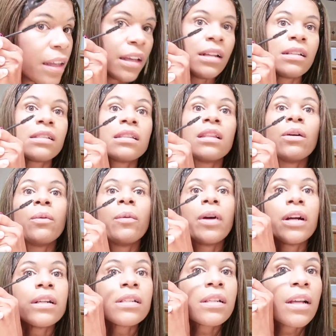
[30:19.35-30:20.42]
It's the
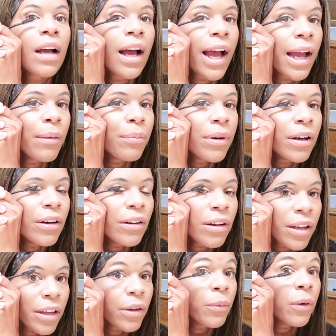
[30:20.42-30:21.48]
worst eye
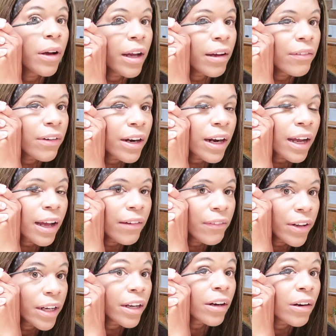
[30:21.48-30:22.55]
poke you will ever
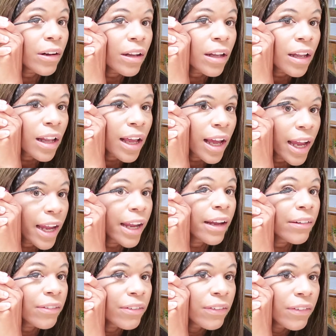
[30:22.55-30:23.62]
have in your
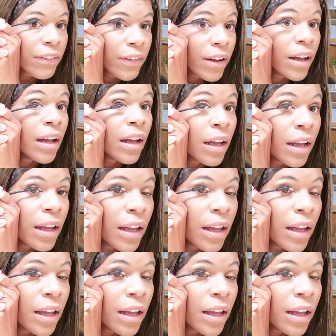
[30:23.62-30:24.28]
life.